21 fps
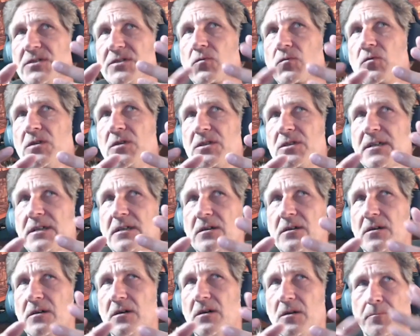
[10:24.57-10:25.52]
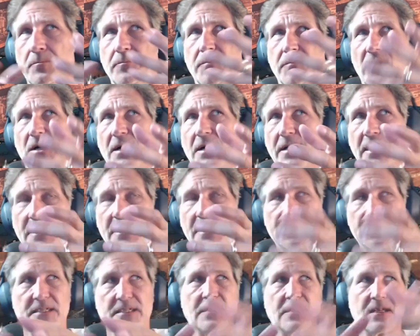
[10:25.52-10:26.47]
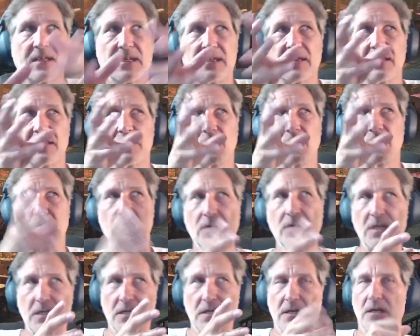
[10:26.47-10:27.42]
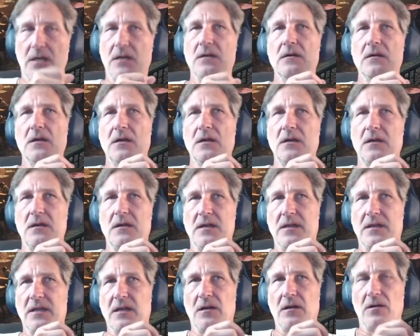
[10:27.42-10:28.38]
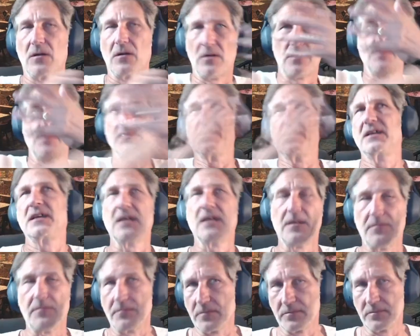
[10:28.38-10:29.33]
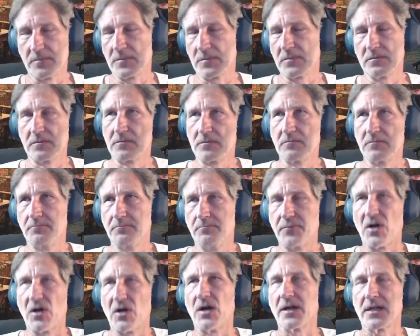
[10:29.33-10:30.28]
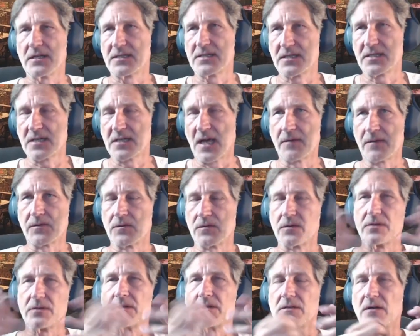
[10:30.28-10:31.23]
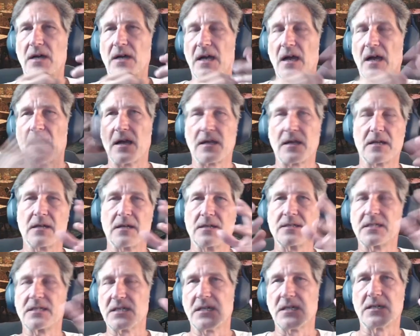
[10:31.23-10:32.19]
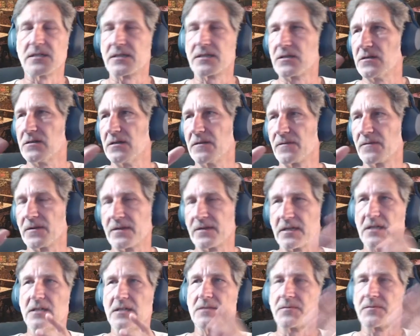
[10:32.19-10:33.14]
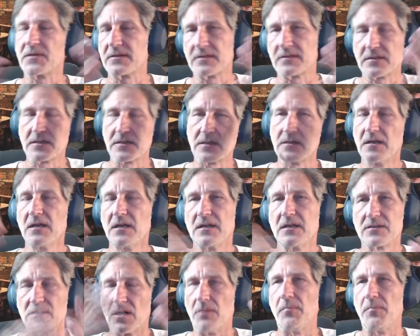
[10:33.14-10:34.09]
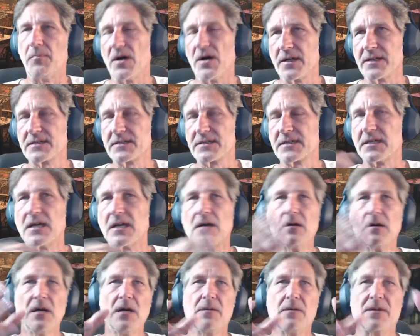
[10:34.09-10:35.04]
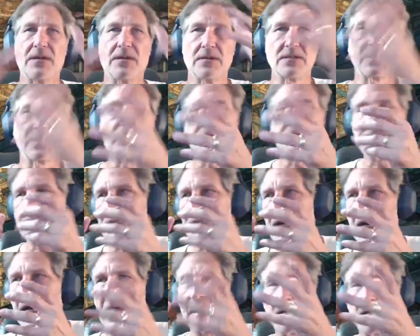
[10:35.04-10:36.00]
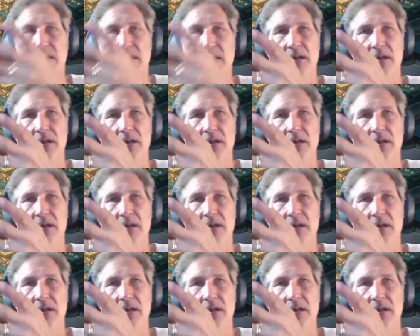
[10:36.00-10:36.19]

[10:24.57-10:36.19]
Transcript: originally called Bonnet's and then the arena. And then it all became Bonnet's afterwards. So I kind of see it as two different things, but it's all Bonnet's now. But there's a little side